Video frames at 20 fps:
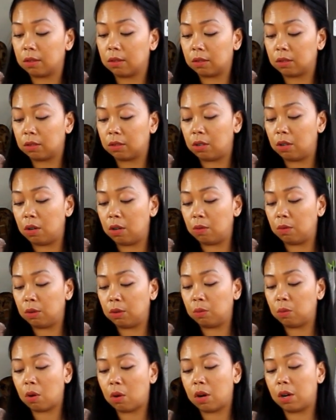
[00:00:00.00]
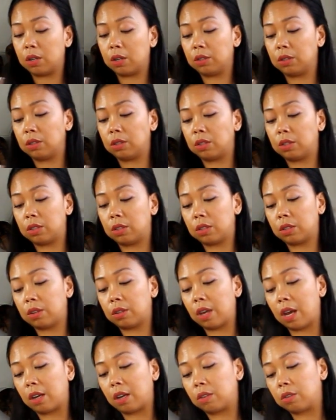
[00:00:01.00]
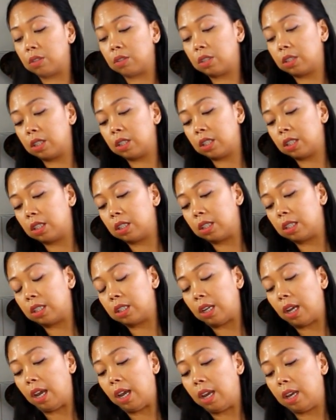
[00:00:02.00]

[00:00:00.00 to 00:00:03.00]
So you would want that consistency.